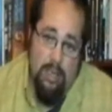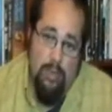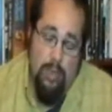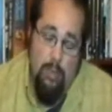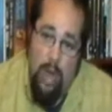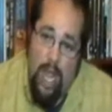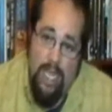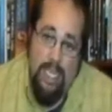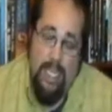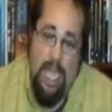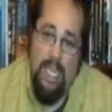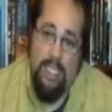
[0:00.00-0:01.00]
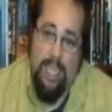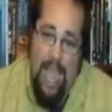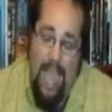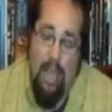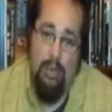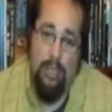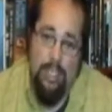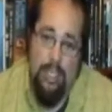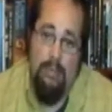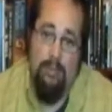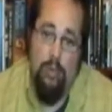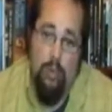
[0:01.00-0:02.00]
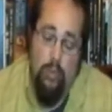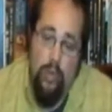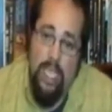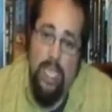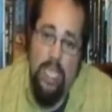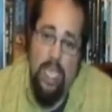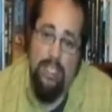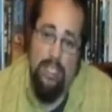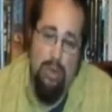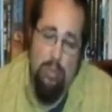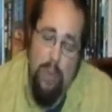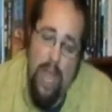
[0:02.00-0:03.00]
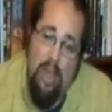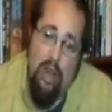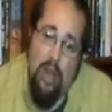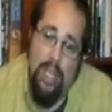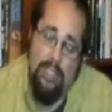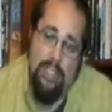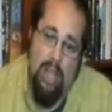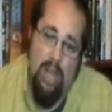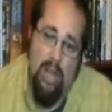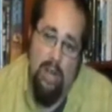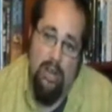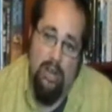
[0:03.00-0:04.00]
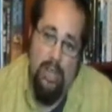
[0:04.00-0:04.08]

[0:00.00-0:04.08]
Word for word: We recognize how sinful we as their parents are.